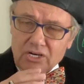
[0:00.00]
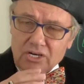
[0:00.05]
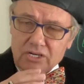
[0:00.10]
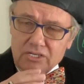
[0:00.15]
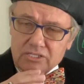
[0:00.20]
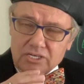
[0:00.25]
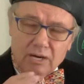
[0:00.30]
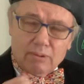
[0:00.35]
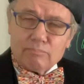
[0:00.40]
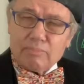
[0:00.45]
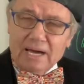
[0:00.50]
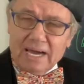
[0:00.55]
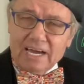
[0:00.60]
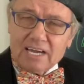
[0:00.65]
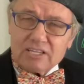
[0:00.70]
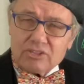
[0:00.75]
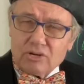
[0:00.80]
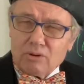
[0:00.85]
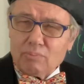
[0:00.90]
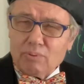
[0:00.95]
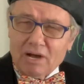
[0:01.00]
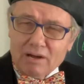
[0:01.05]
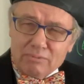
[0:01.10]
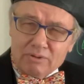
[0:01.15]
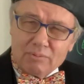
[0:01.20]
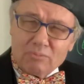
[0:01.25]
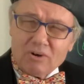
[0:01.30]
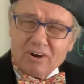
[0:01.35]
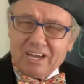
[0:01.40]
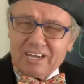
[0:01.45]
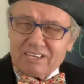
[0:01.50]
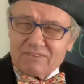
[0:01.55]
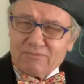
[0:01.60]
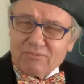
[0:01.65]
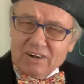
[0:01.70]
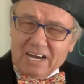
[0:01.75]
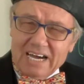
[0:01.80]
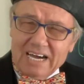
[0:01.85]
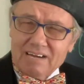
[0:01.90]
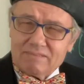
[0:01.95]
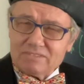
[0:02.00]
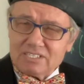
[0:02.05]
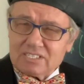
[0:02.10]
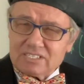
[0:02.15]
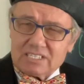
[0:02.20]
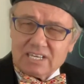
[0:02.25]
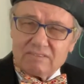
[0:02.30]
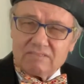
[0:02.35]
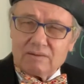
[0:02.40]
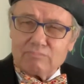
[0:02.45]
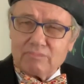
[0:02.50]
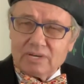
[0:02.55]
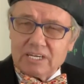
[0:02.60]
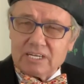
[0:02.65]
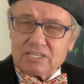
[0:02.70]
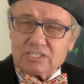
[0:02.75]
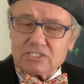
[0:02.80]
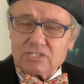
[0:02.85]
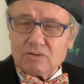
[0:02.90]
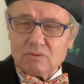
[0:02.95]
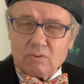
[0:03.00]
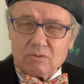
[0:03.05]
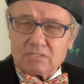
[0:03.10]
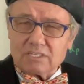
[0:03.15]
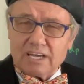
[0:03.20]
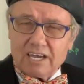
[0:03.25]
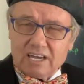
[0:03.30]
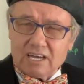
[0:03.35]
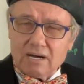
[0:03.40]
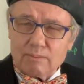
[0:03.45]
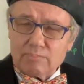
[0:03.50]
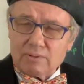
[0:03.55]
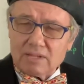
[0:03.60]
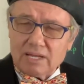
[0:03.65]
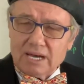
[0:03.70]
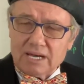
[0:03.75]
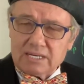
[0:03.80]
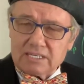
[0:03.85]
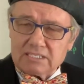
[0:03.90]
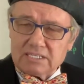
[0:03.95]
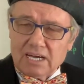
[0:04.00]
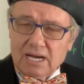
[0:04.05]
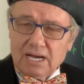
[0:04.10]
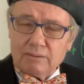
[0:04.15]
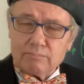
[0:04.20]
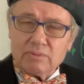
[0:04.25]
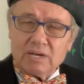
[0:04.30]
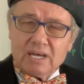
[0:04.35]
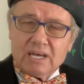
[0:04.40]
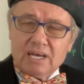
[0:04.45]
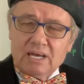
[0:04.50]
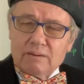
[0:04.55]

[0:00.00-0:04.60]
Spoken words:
come back. They'll probably be like 5 to 7 minutes, so it won't take up a lot of time.